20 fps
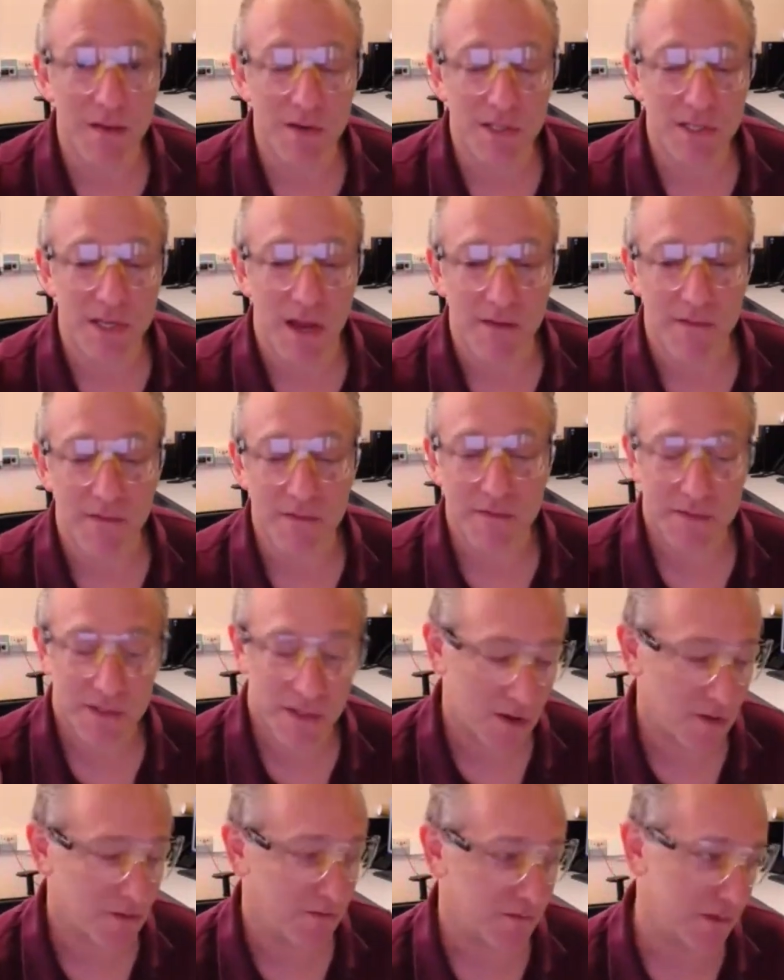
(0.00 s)
stuff.
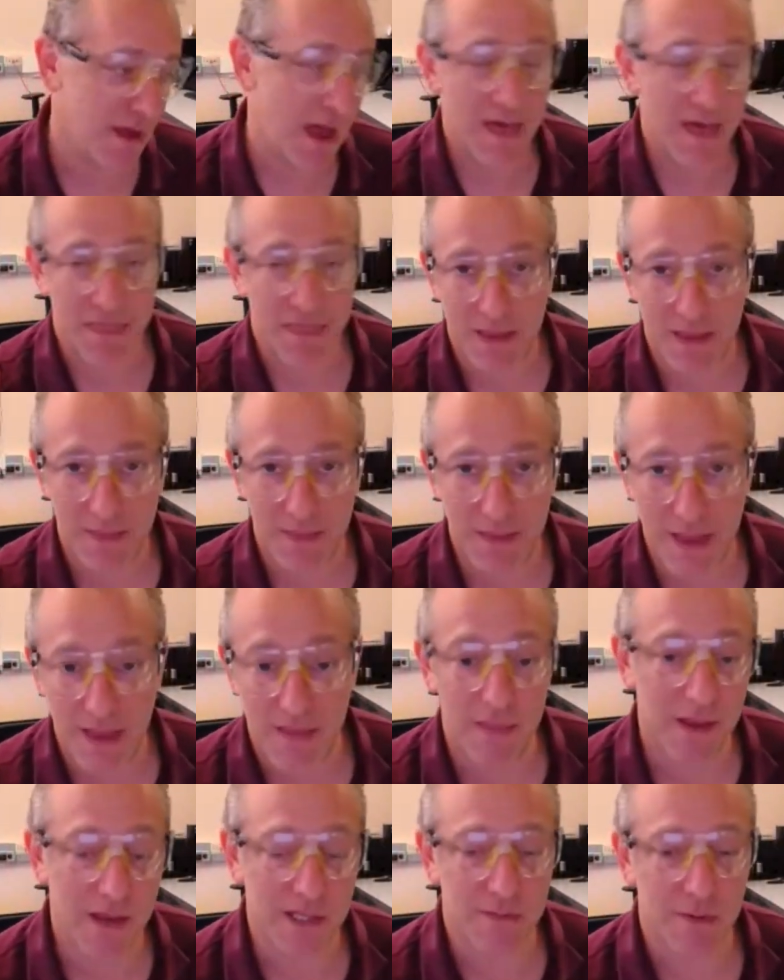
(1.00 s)
So I think in the end,
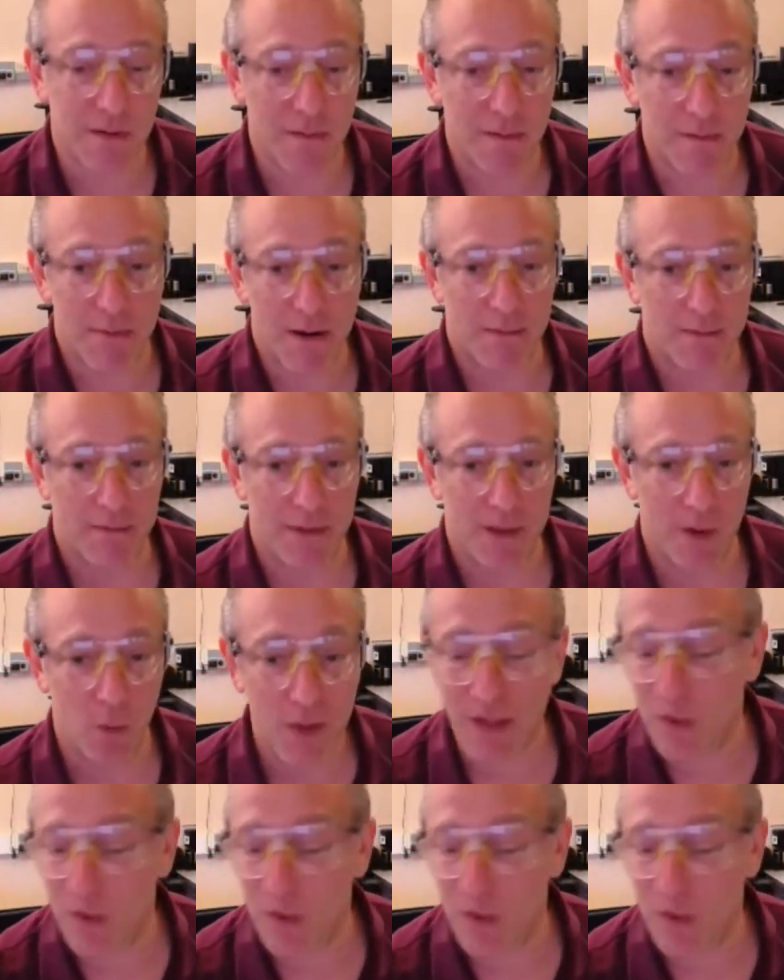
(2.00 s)
the experiment probably will